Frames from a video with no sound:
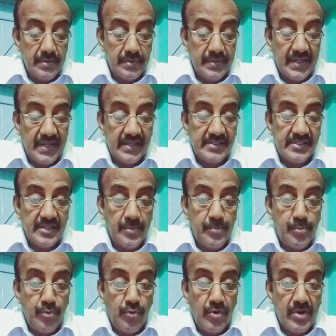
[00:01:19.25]
there is a
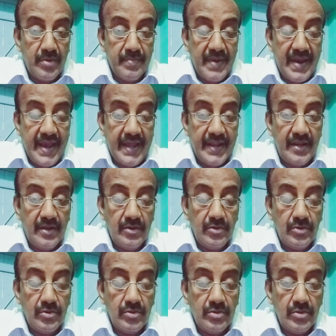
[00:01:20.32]
poor man
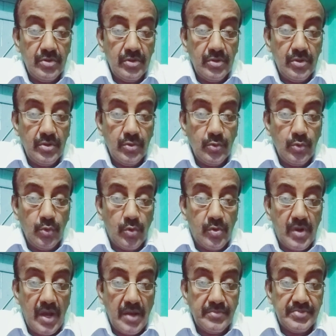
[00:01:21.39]
who
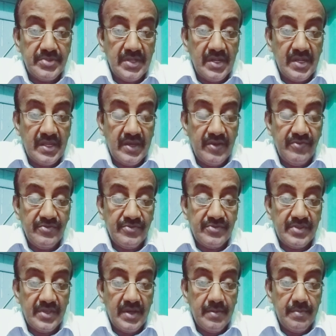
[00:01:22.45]
comes and gives
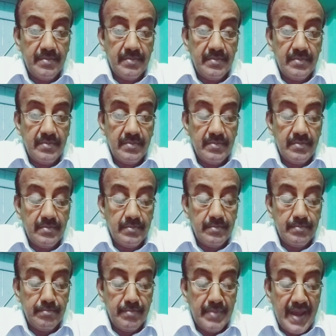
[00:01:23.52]
the
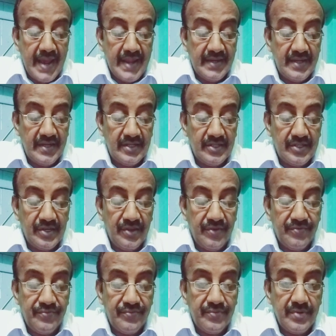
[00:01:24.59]
man in
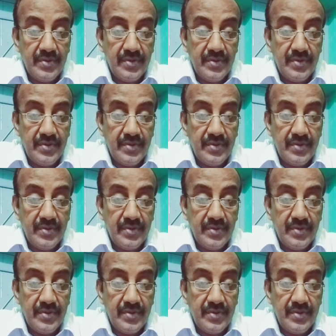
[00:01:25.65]
grief